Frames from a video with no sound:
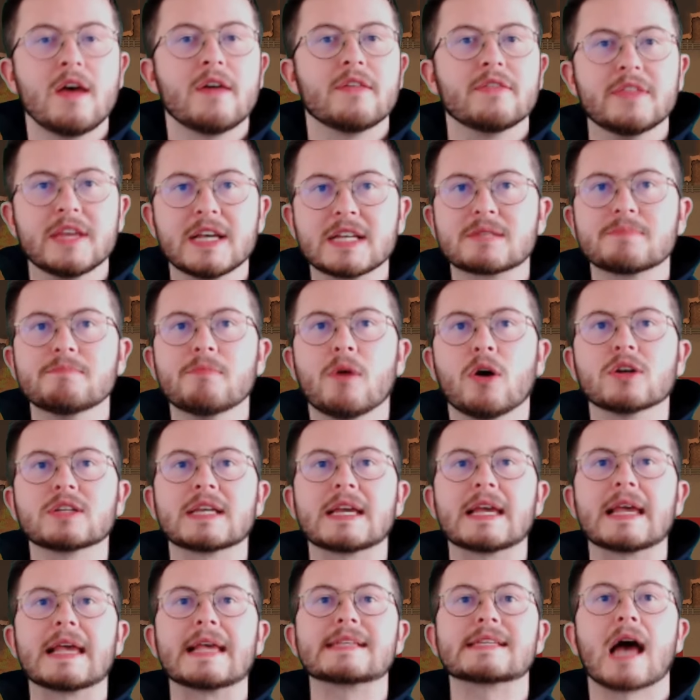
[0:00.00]
This mod
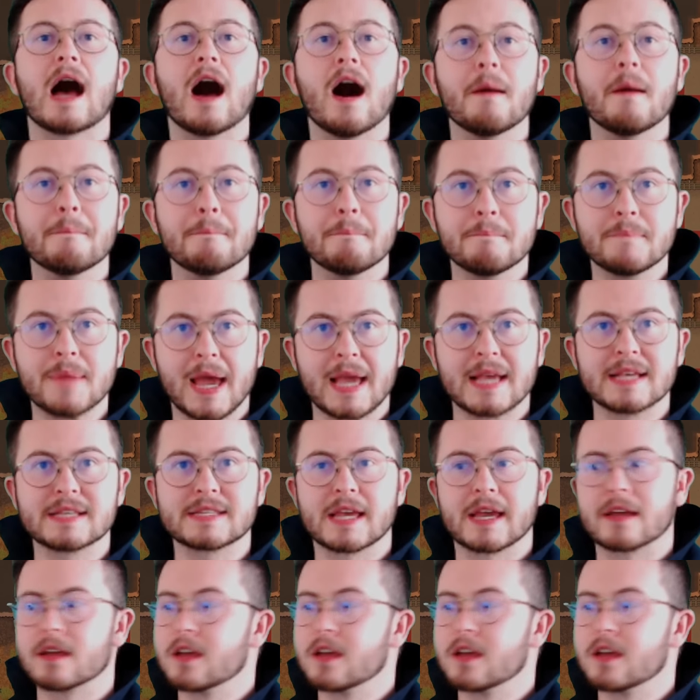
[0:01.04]
is amazing.